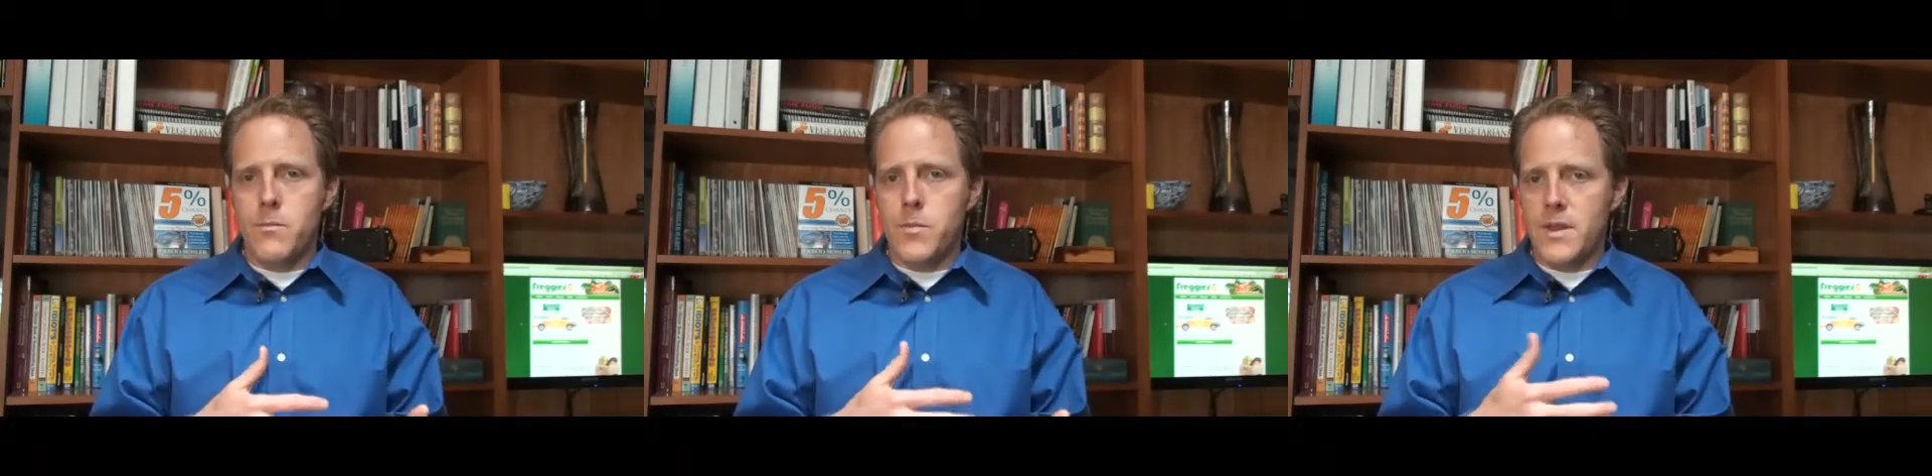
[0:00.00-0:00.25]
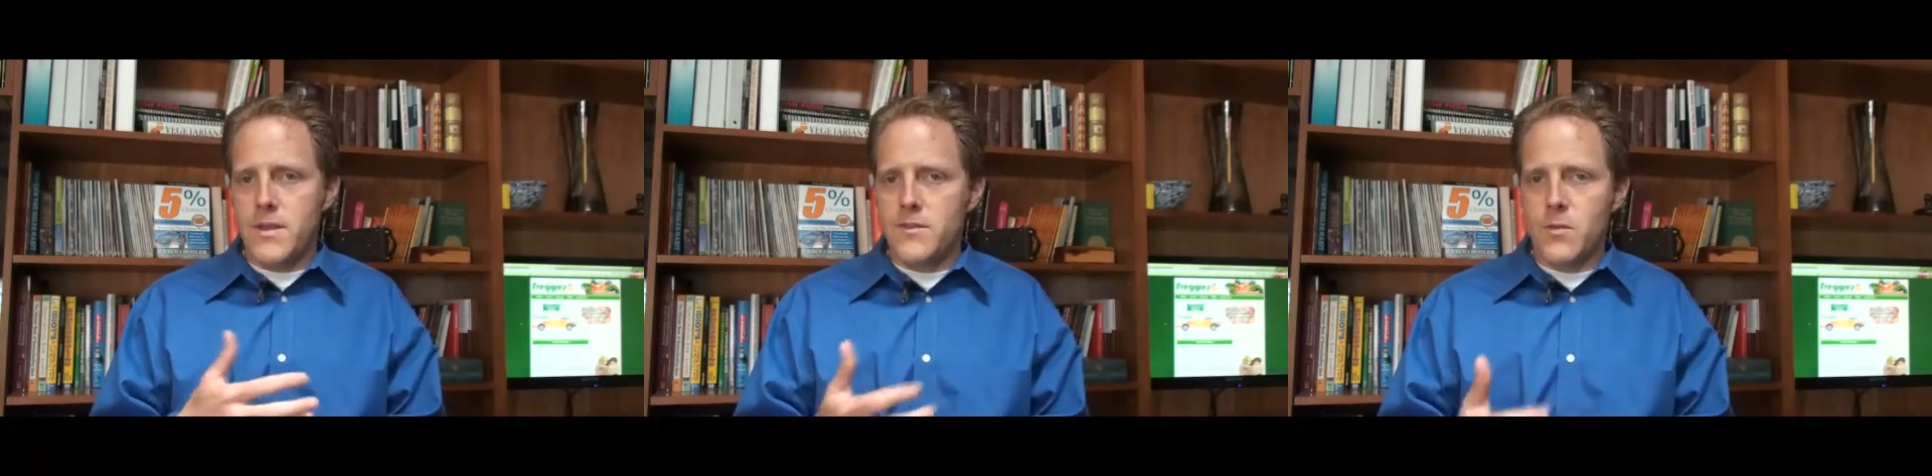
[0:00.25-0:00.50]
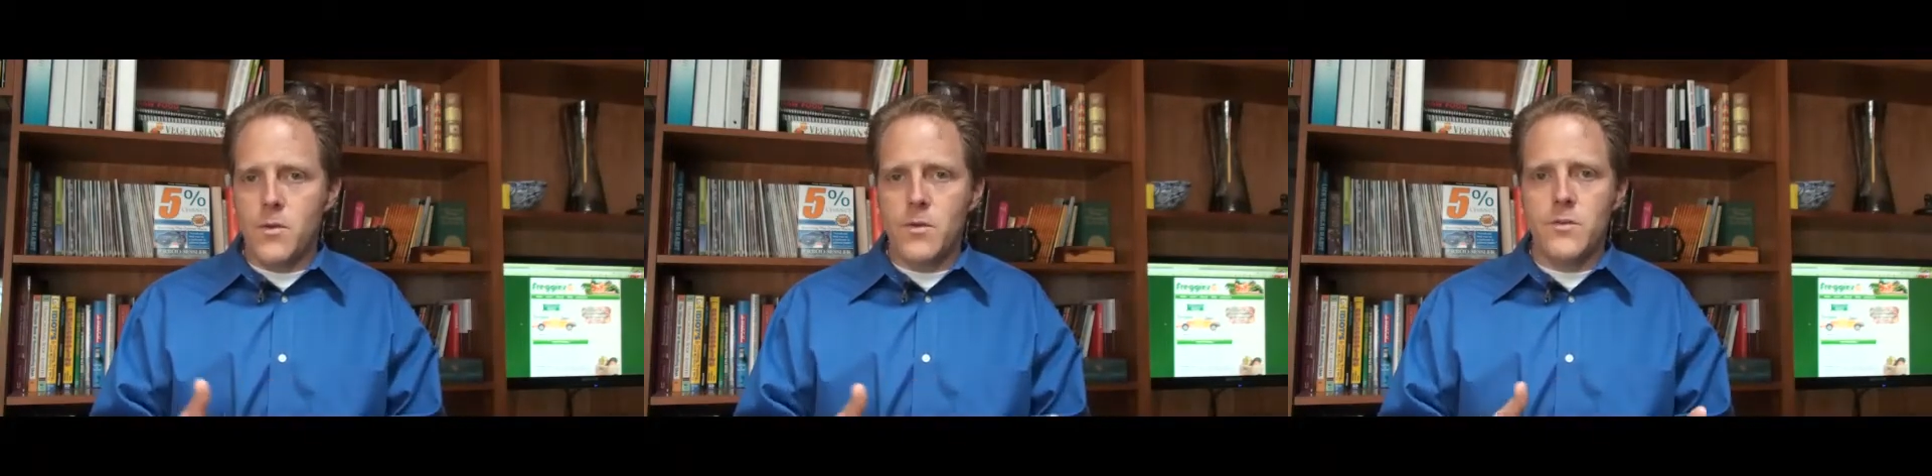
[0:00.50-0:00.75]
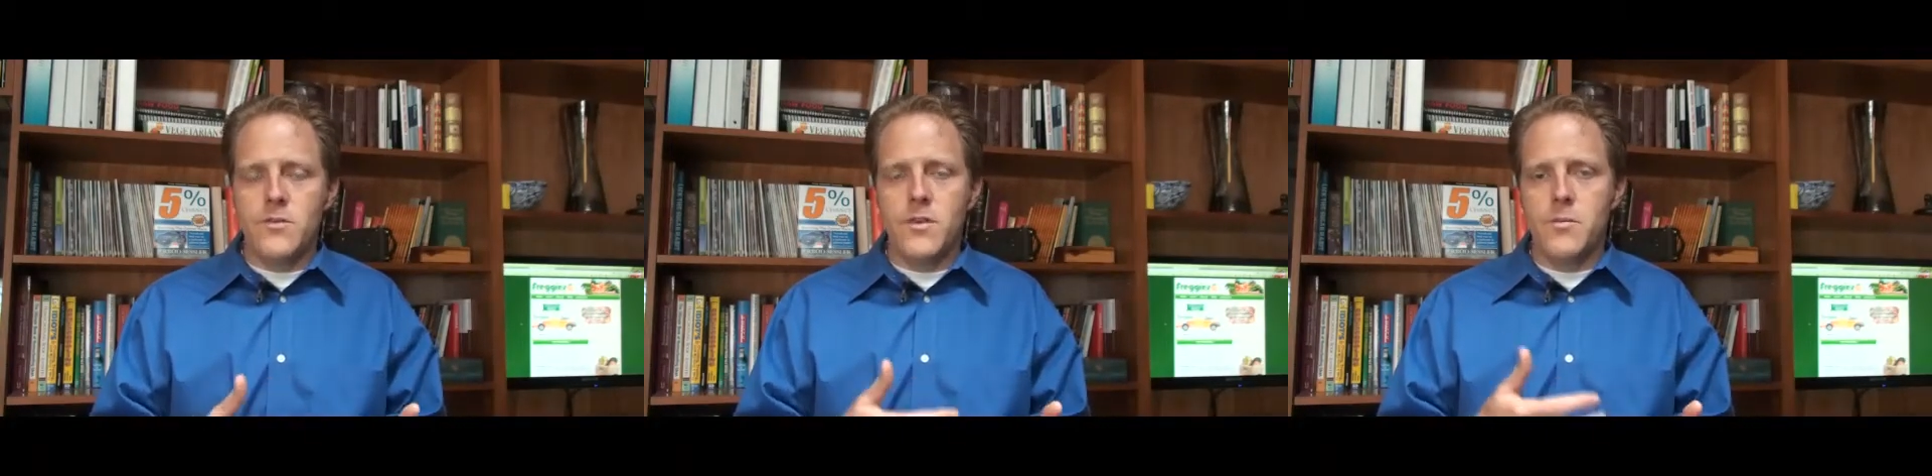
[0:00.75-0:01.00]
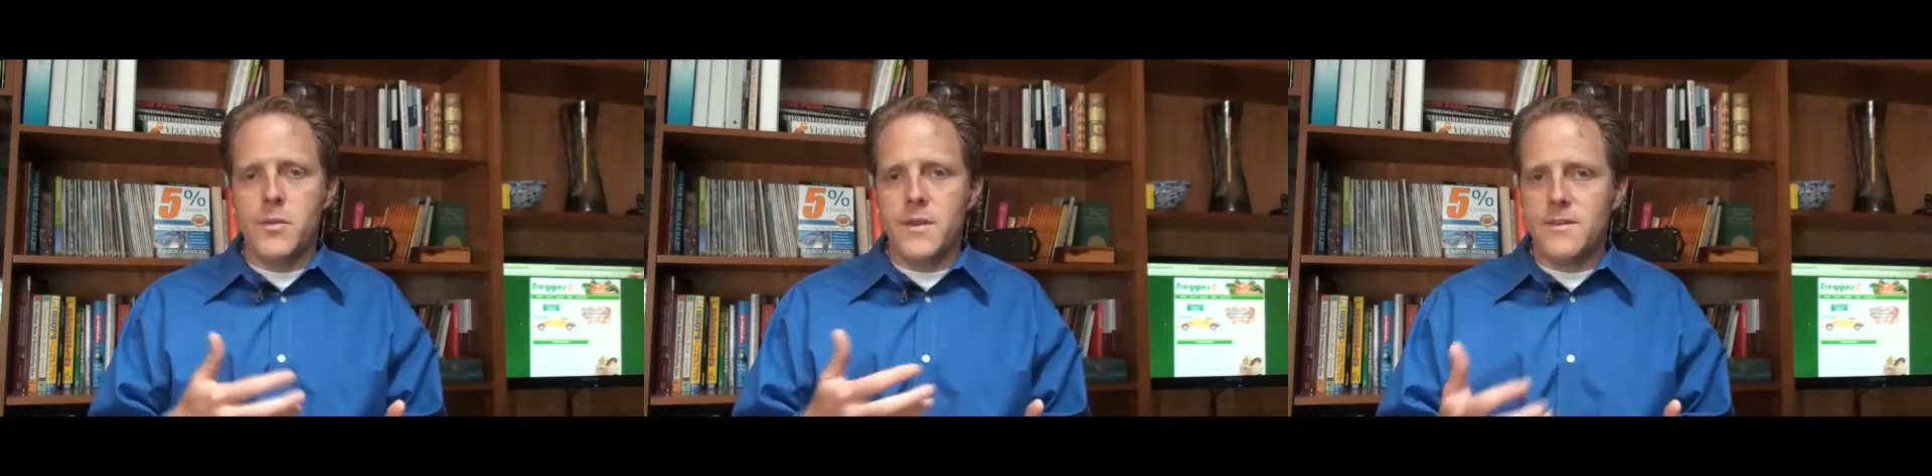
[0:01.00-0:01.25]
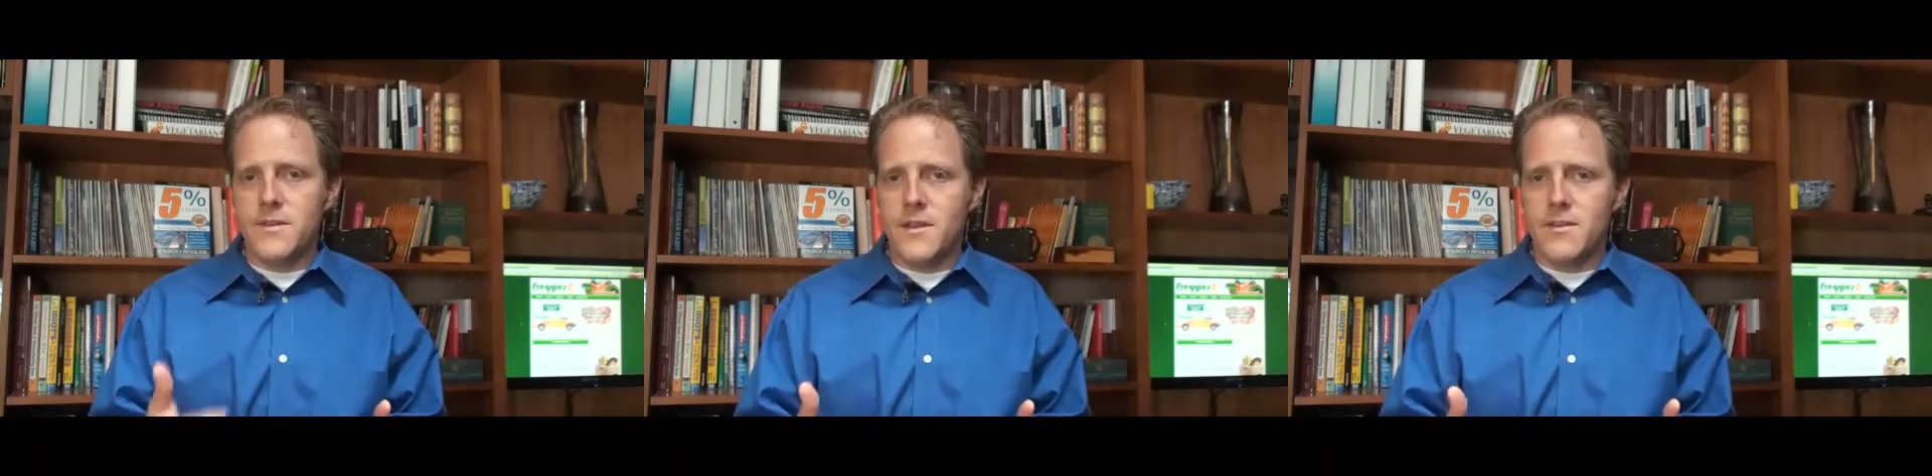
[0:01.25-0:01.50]
place orders, you can
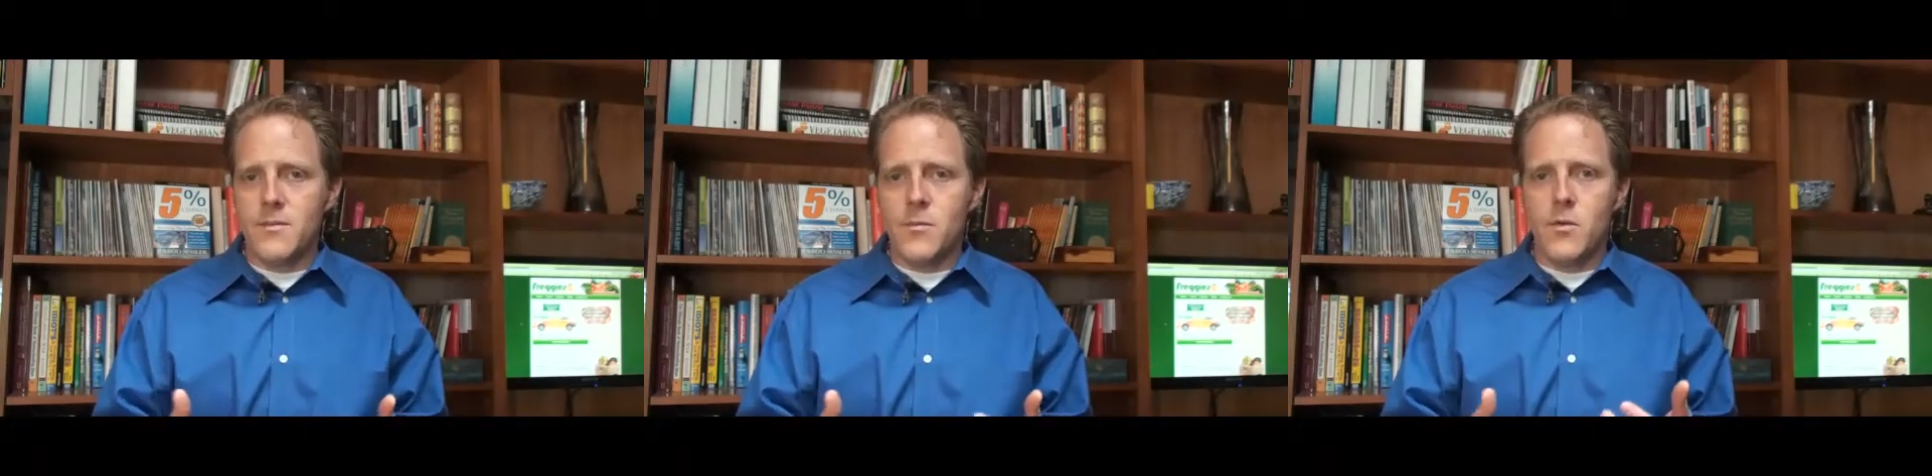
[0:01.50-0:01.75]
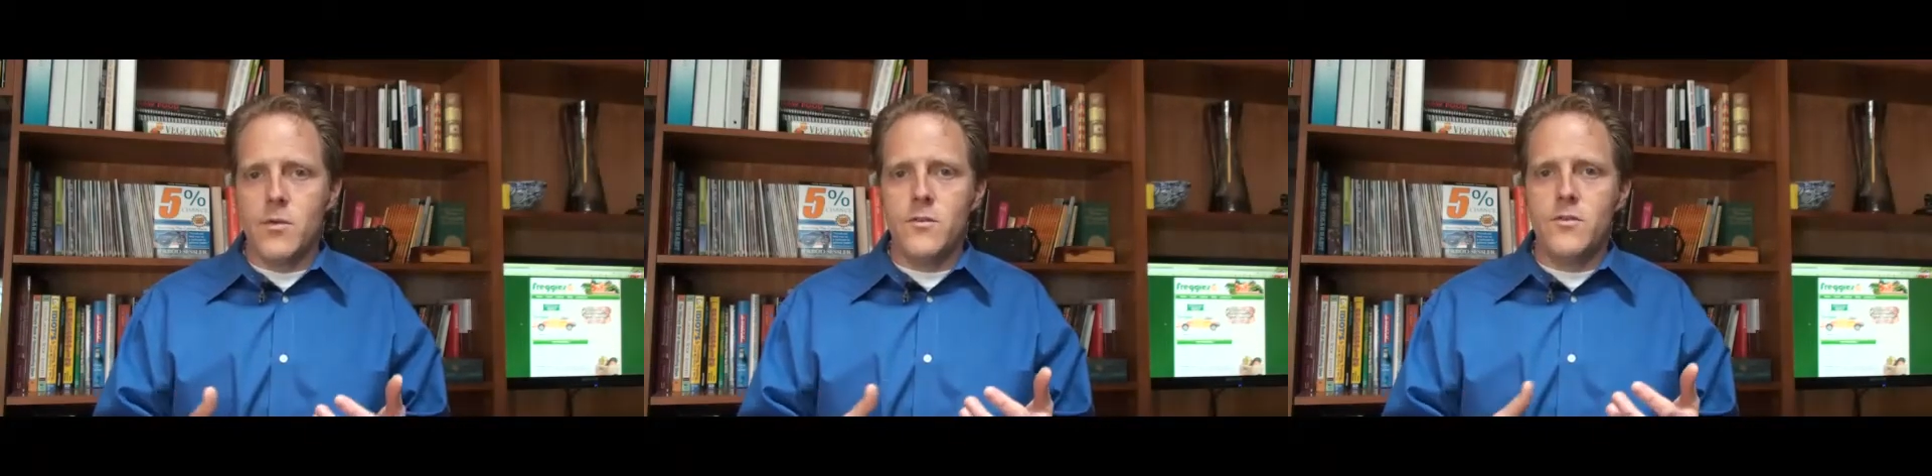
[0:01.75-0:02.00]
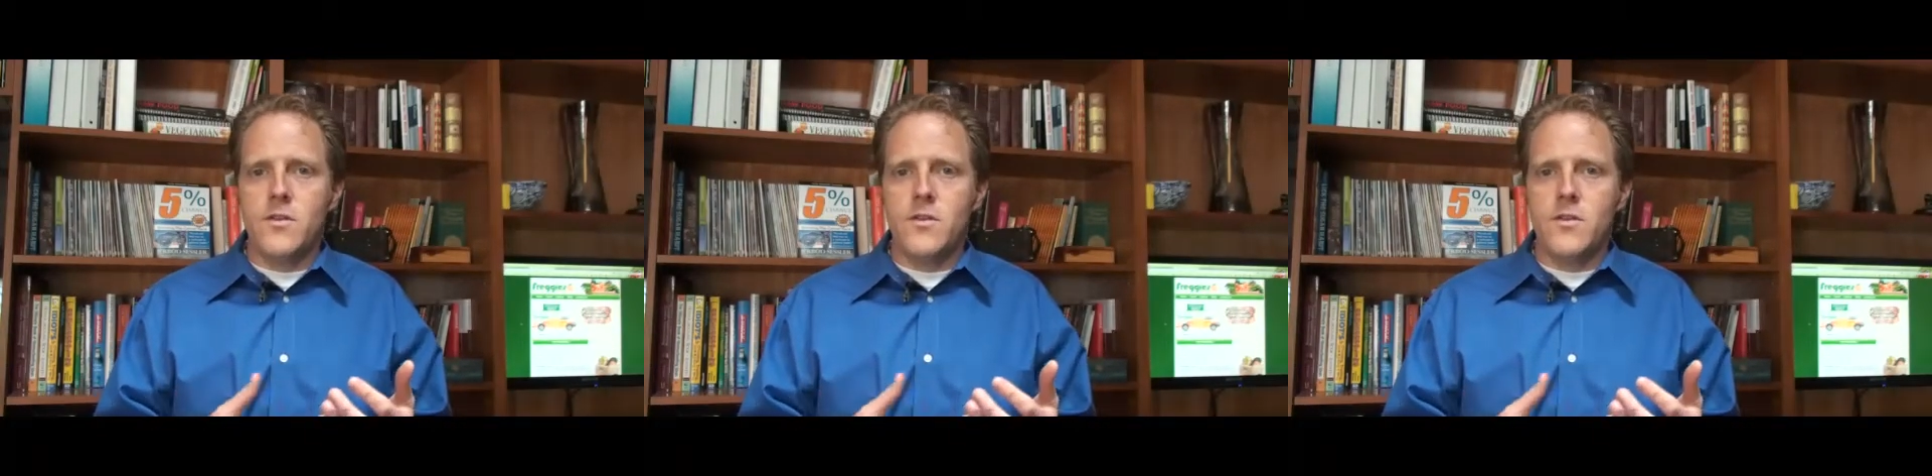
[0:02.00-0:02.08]
place custom orders,